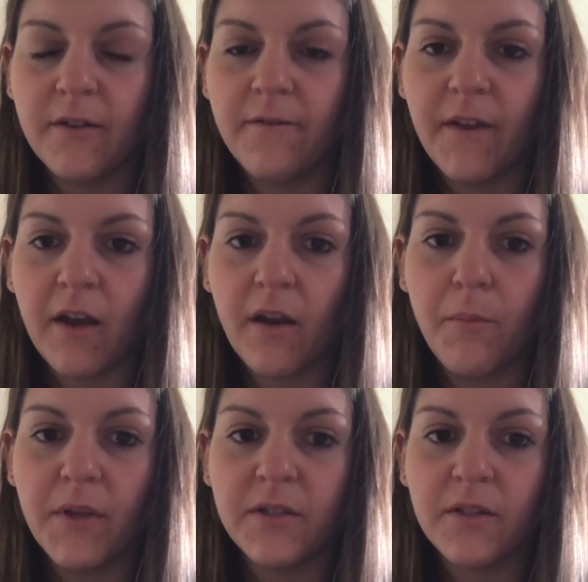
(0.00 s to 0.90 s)
to fit on a
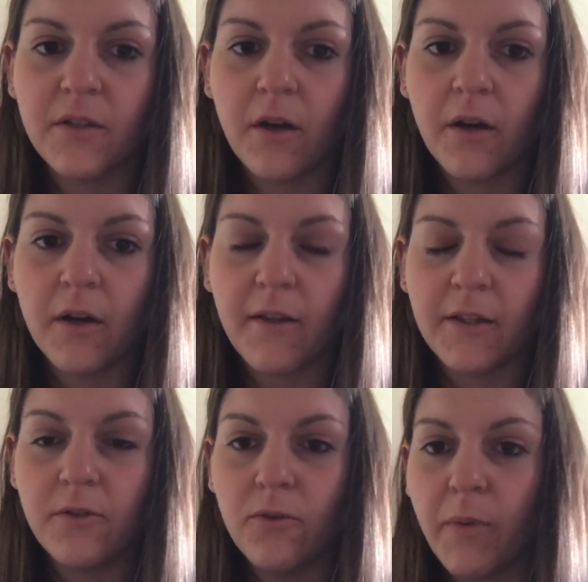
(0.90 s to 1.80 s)
business card
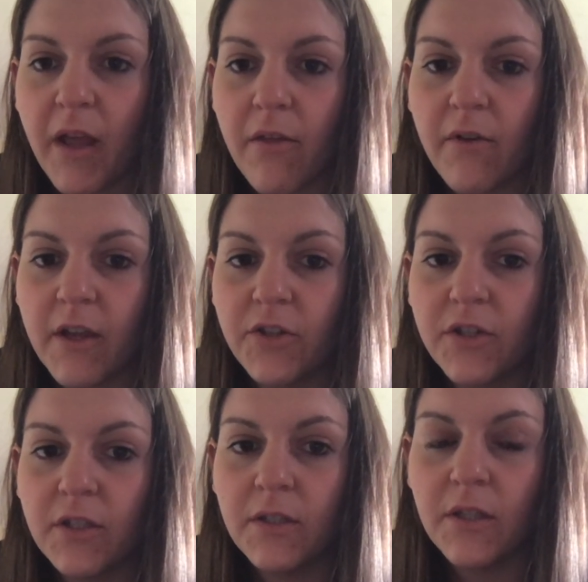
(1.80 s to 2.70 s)
that's two by three
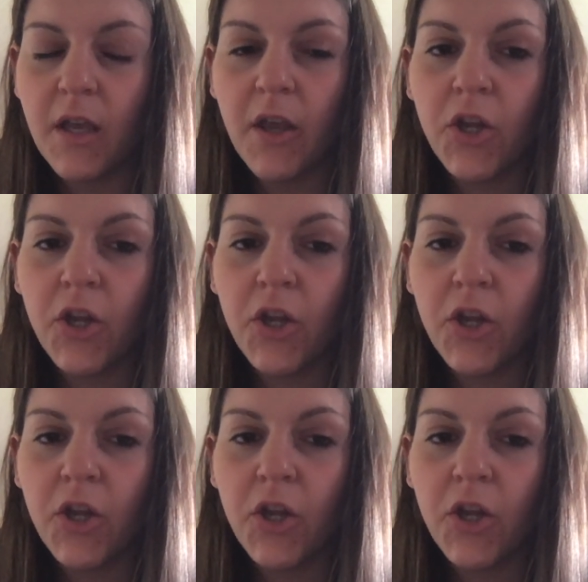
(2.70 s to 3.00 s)
inches,